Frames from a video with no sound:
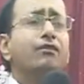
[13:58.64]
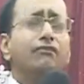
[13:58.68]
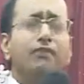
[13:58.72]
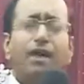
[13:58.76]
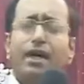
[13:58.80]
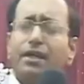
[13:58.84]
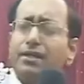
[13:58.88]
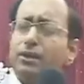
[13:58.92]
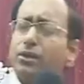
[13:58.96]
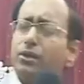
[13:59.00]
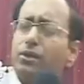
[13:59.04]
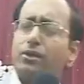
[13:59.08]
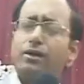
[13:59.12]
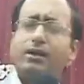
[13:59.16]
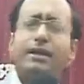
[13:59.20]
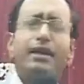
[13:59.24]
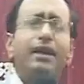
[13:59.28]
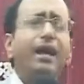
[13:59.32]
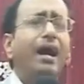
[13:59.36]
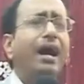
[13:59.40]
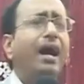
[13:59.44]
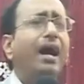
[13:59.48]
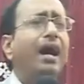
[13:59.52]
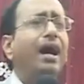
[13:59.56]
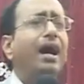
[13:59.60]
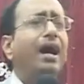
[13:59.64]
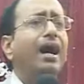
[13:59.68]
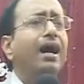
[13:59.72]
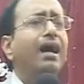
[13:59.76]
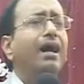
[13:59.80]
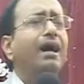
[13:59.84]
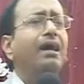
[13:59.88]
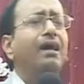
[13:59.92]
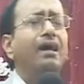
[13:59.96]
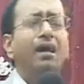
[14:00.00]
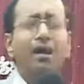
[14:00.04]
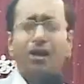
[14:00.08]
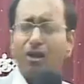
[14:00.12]
When you
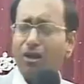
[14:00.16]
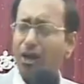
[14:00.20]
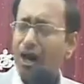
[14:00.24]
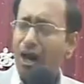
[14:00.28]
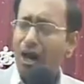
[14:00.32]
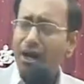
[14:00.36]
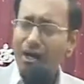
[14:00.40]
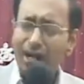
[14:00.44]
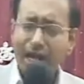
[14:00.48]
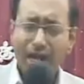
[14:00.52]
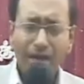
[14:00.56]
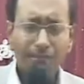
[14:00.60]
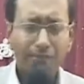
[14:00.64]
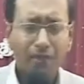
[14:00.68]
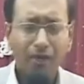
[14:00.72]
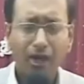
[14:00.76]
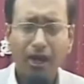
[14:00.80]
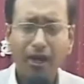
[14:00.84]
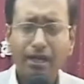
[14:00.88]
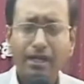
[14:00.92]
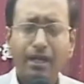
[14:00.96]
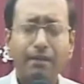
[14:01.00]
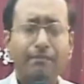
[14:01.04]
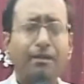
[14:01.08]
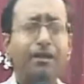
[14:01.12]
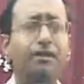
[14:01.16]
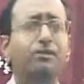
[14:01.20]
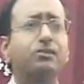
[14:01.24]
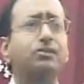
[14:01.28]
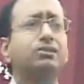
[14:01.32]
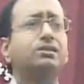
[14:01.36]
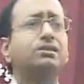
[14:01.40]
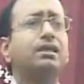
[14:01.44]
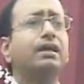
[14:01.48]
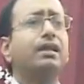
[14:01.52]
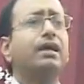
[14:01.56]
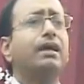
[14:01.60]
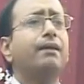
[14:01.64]
cry, Lord, I'm not able to
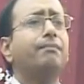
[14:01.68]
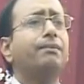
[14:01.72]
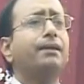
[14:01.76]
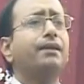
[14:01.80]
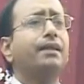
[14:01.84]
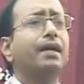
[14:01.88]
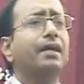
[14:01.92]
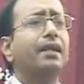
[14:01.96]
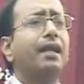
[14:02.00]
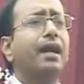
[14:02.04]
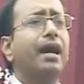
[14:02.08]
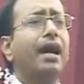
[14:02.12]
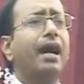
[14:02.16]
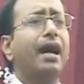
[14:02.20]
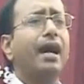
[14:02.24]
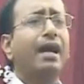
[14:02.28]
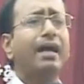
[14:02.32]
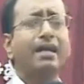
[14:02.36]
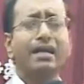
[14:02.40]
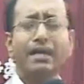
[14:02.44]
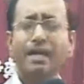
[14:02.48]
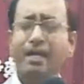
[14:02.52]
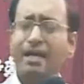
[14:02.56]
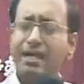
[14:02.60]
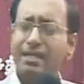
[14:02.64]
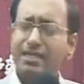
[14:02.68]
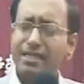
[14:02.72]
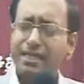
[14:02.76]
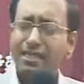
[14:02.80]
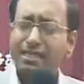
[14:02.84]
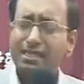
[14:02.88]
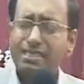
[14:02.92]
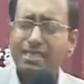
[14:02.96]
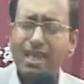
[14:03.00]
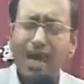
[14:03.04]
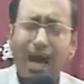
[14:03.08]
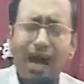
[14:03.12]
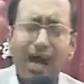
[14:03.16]
sleep in the night.
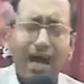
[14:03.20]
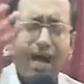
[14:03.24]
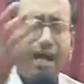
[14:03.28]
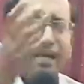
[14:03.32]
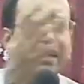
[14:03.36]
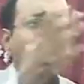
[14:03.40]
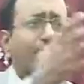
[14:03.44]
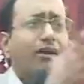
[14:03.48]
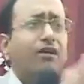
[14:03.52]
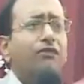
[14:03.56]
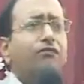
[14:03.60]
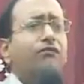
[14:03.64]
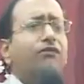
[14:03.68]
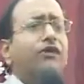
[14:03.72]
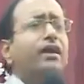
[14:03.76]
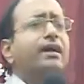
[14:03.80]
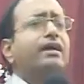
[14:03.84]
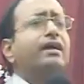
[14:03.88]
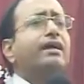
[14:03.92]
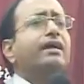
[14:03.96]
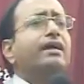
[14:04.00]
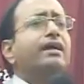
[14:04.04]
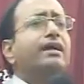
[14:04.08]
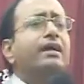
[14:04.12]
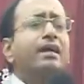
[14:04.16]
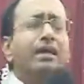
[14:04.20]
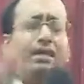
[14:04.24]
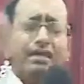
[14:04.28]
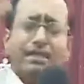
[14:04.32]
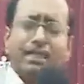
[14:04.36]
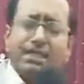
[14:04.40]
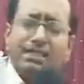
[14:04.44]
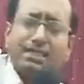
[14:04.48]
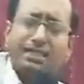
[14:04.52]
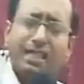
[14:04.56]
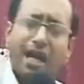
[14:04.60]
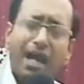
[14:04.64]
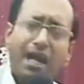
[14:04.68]
This kind of worry, this